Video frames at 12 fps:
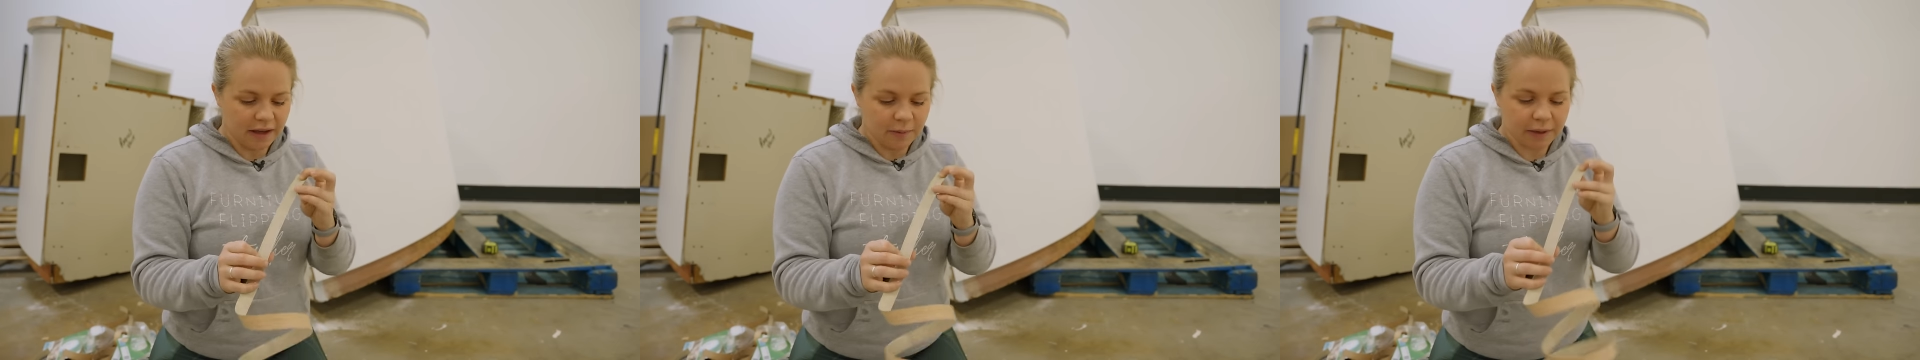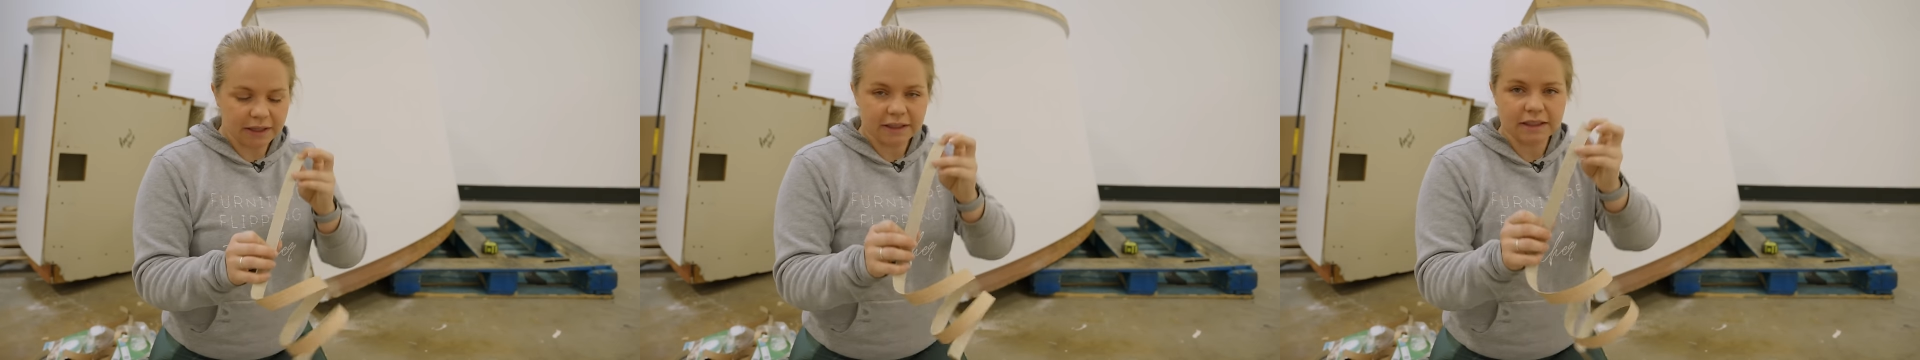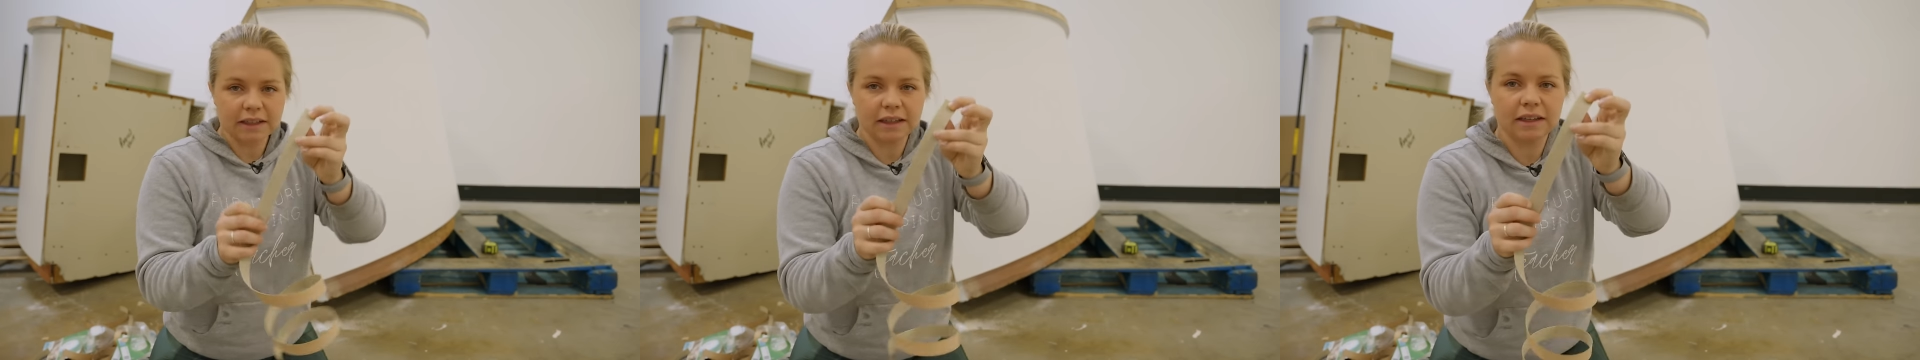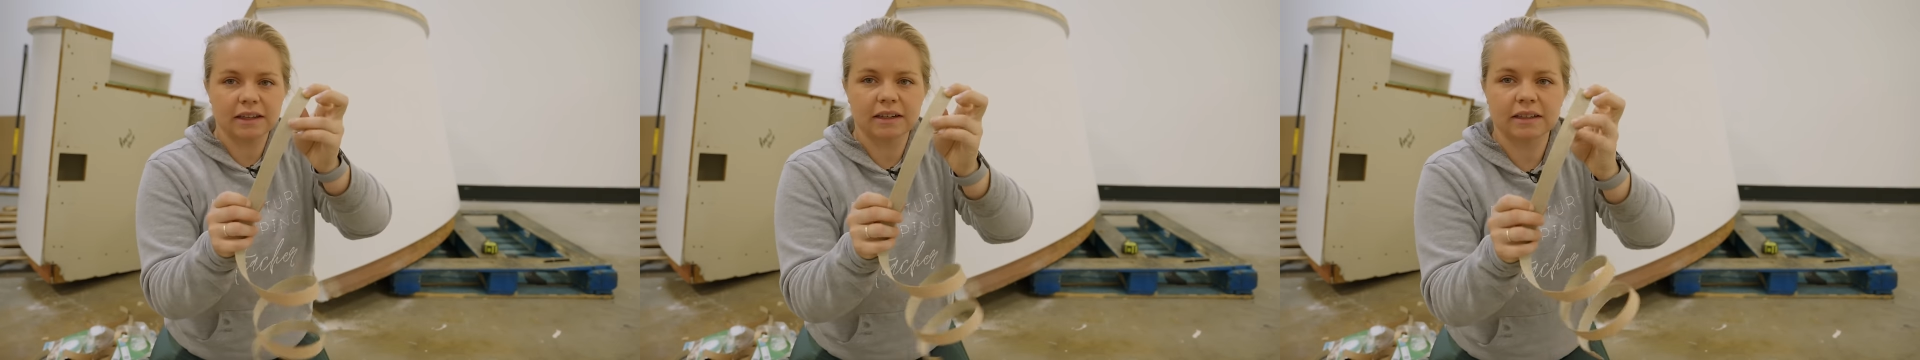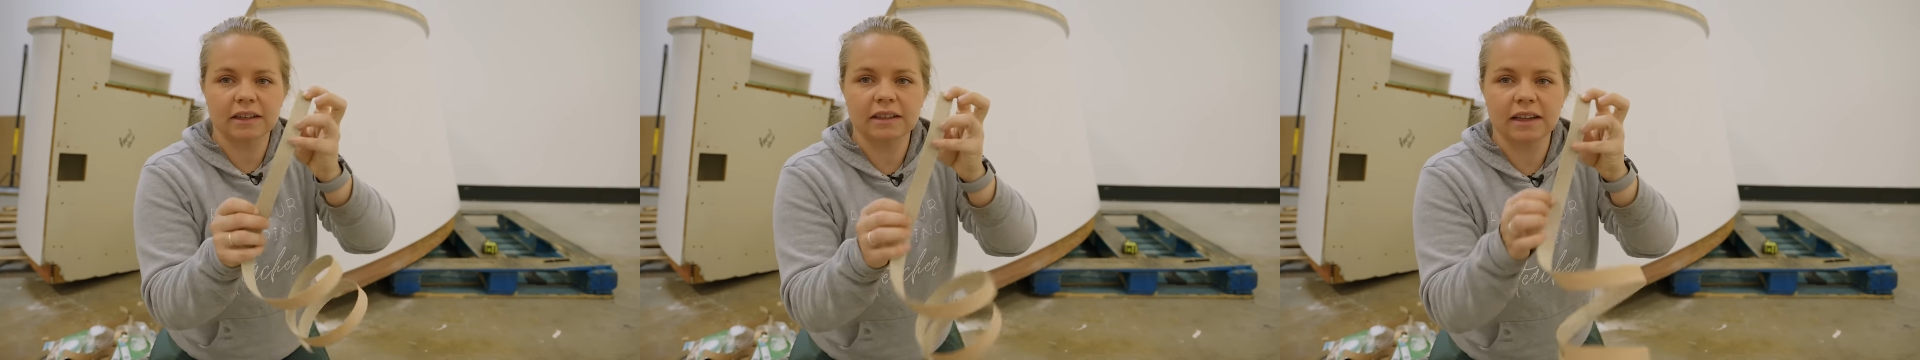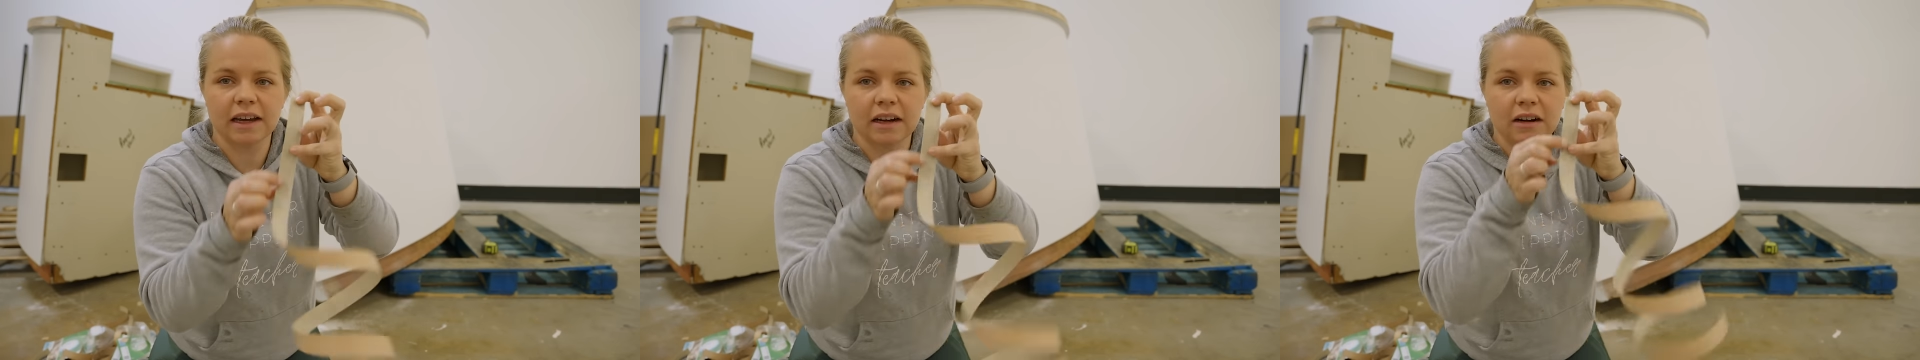basically there's a
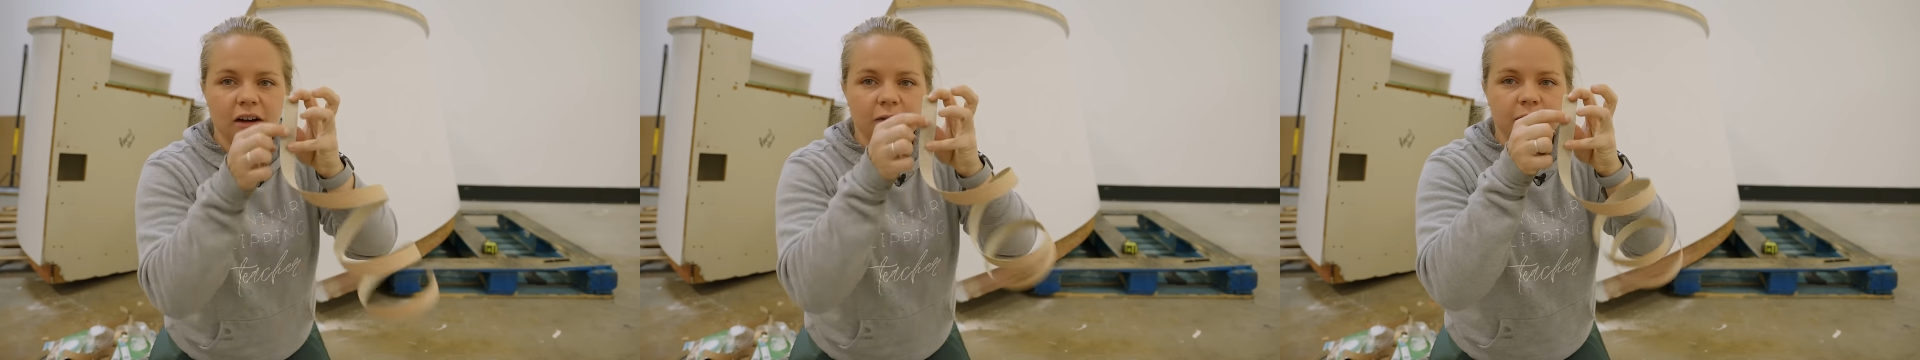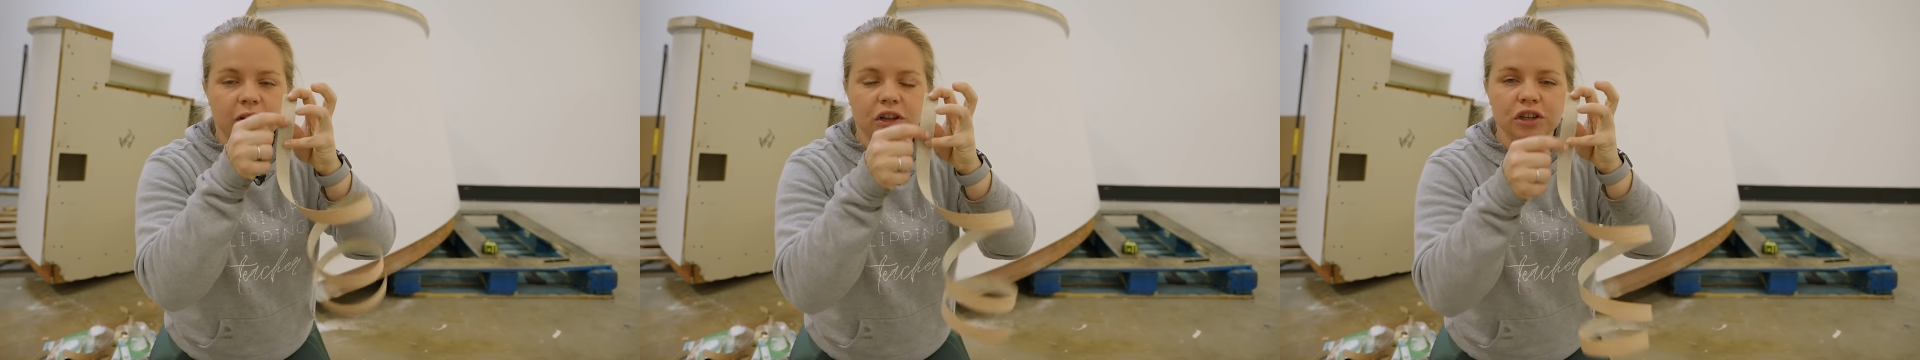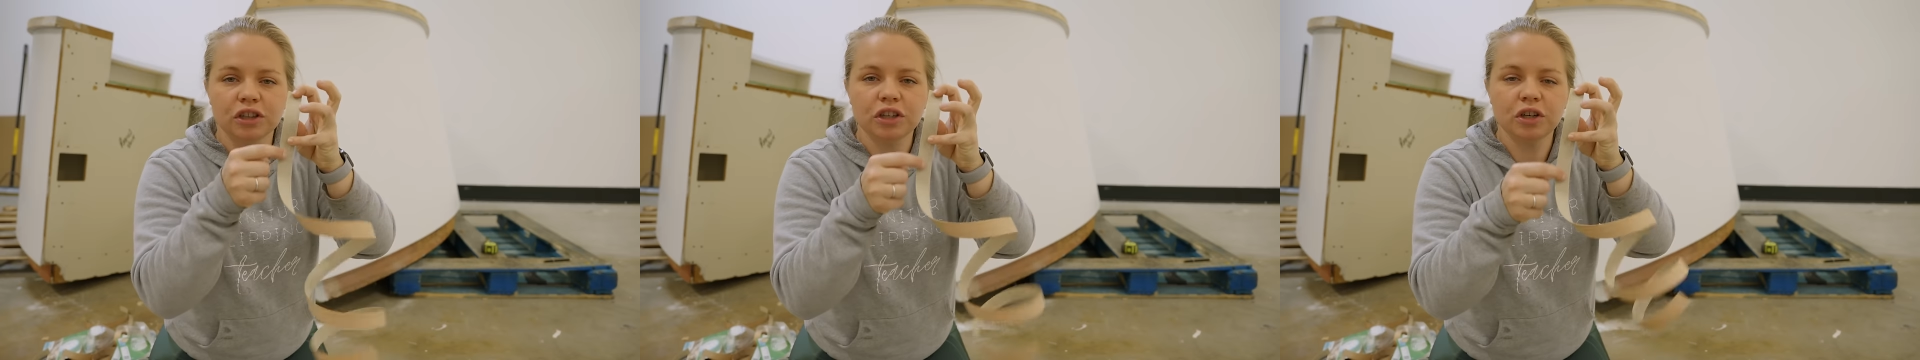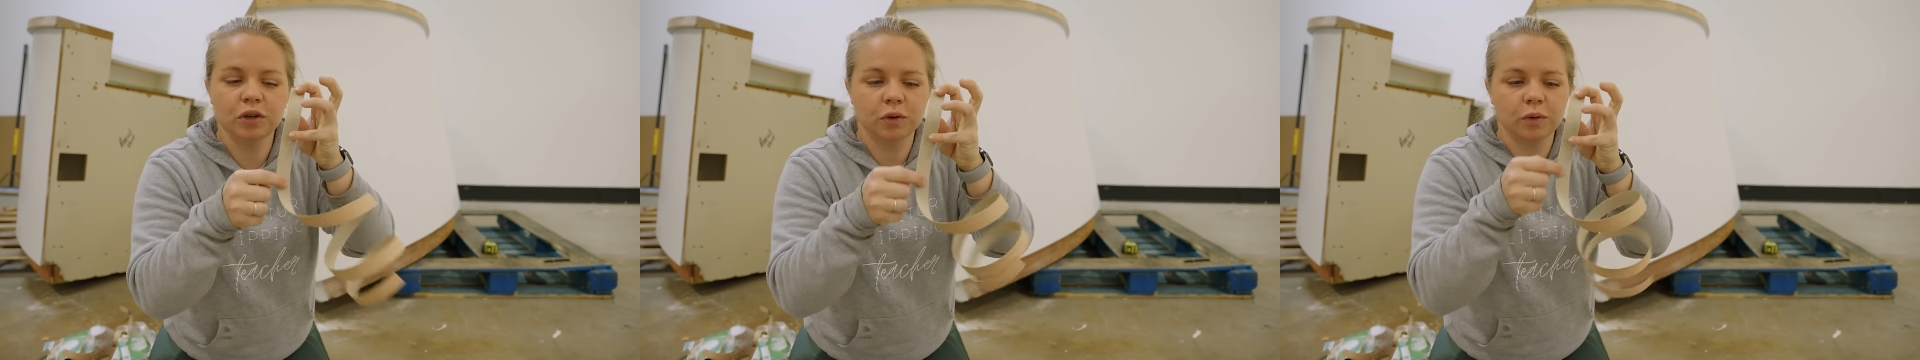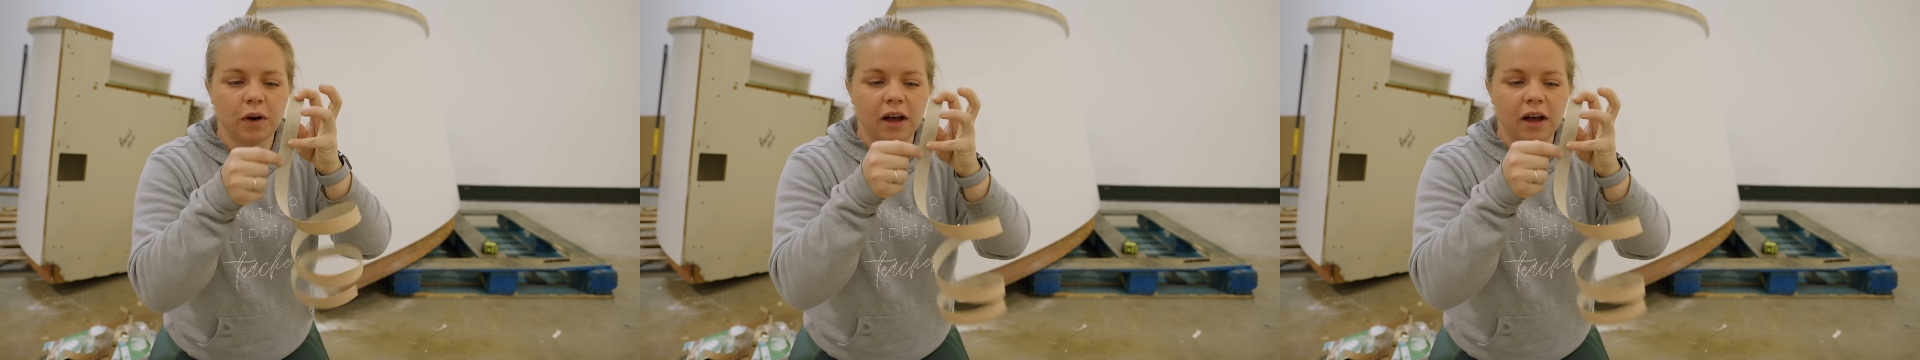layer of glue